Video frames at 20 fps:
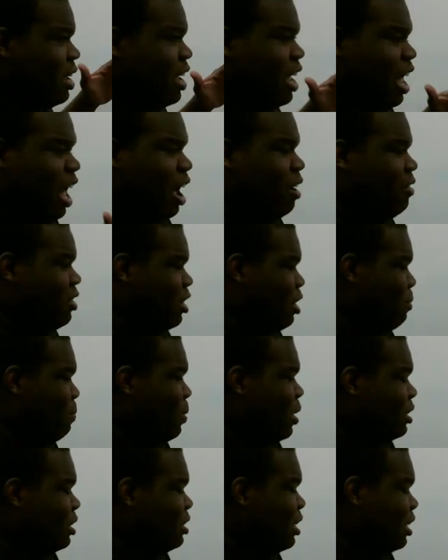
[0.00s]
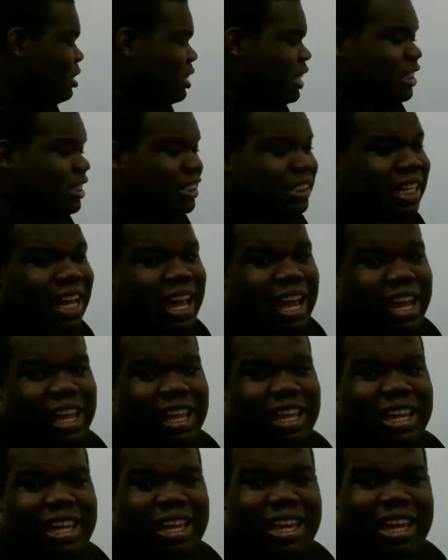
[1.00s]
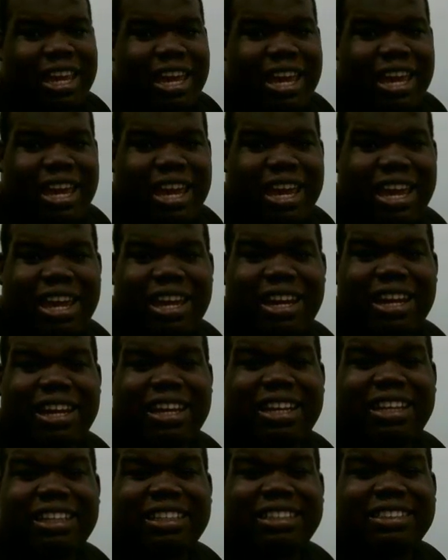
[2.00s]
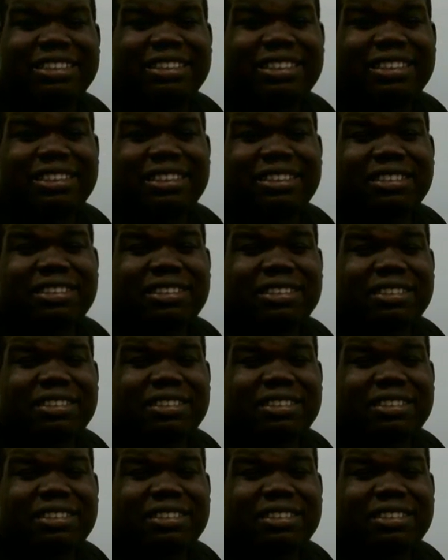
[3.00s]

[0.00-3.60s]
how when you push onto the stack, it is